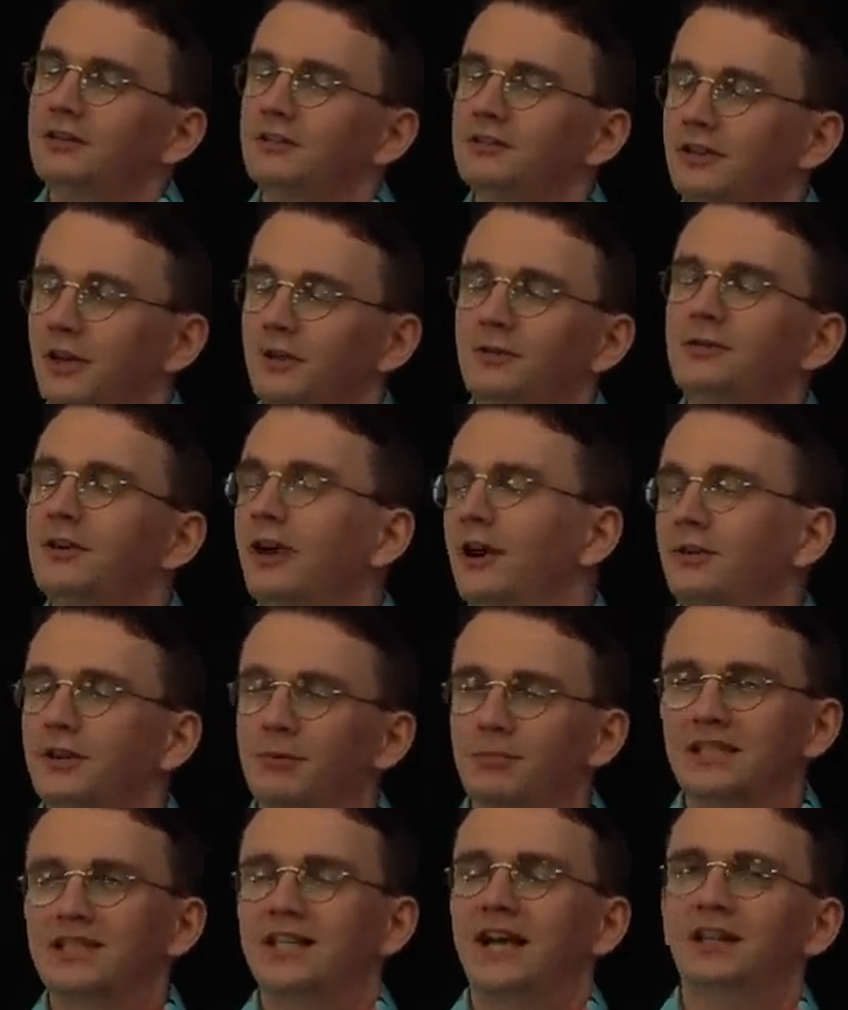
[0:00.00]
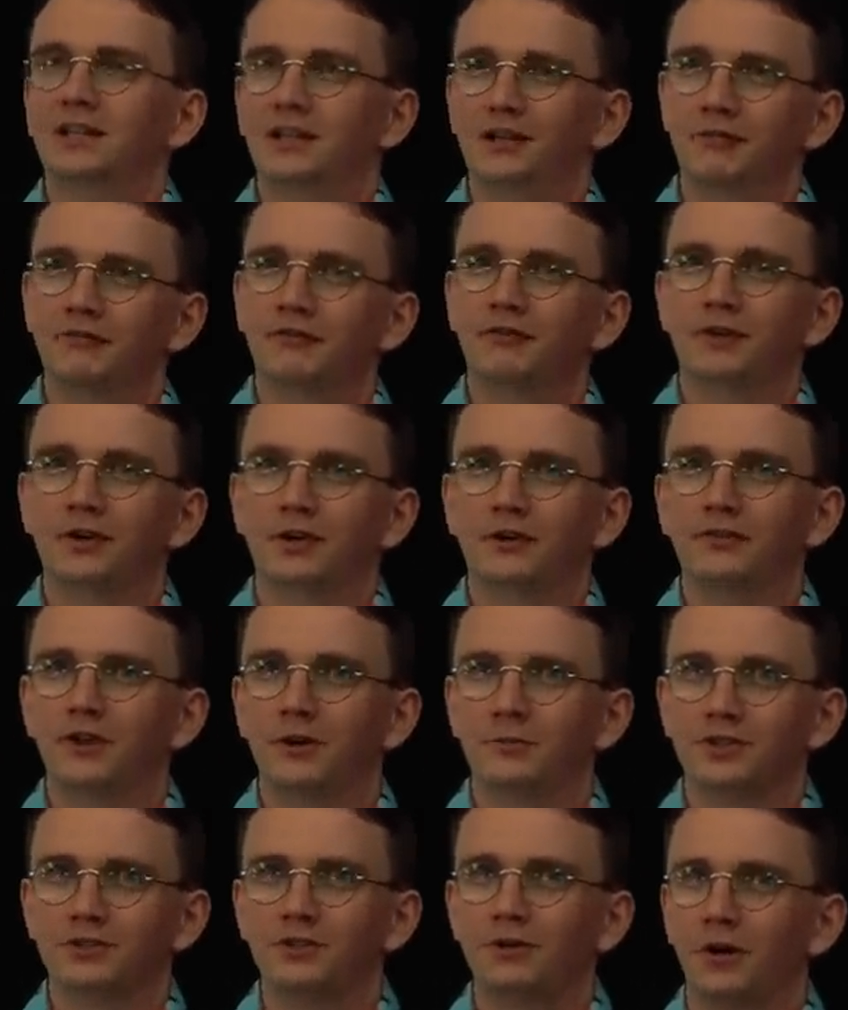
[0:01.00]
don't know the battalion in front of
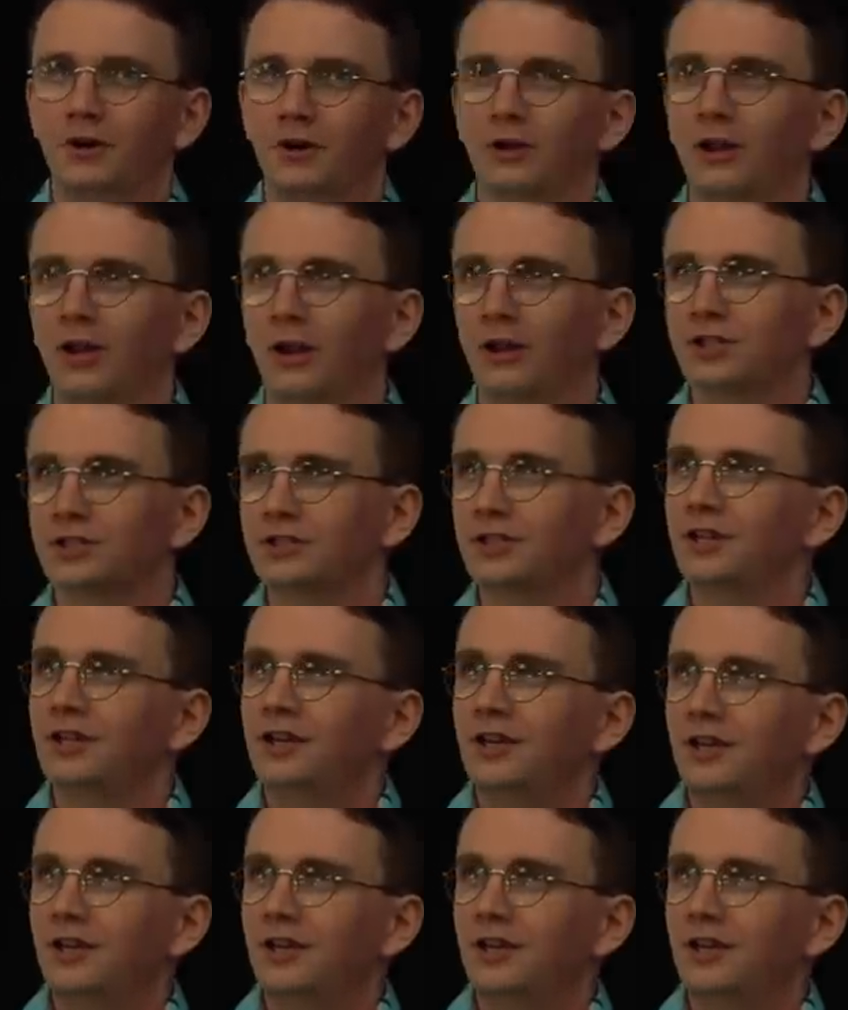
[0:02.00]
them has got lost.